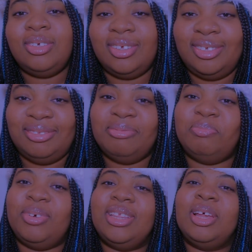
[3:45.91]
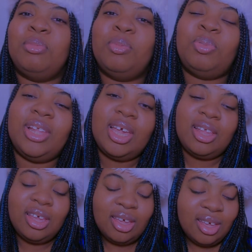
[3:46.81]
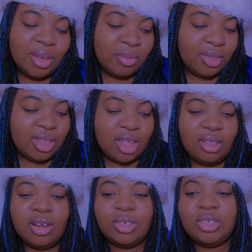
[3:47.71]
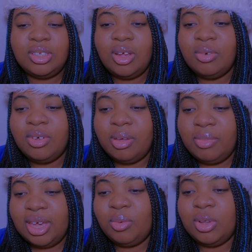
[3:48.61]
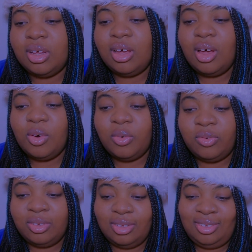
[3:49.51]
Then let me playing in that darn snow, come back in with a cough.